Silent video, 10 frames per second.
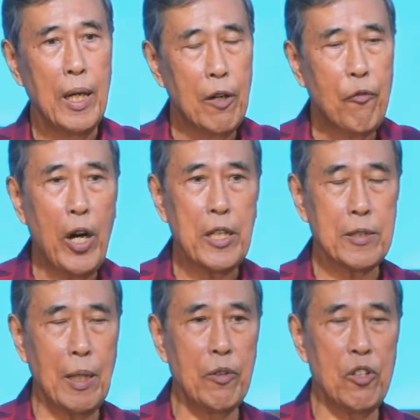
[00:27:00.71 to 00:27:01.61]

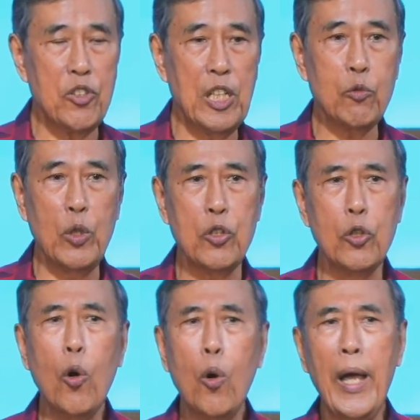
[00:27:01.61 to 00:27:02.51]
Avoid some of these things which
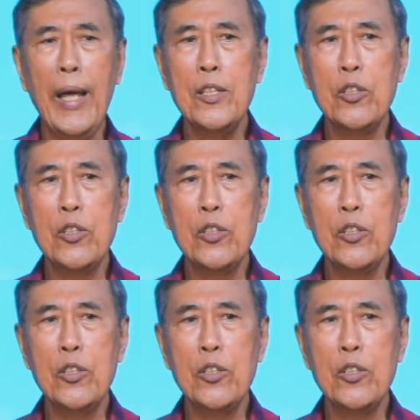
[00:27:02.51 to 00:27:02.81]
you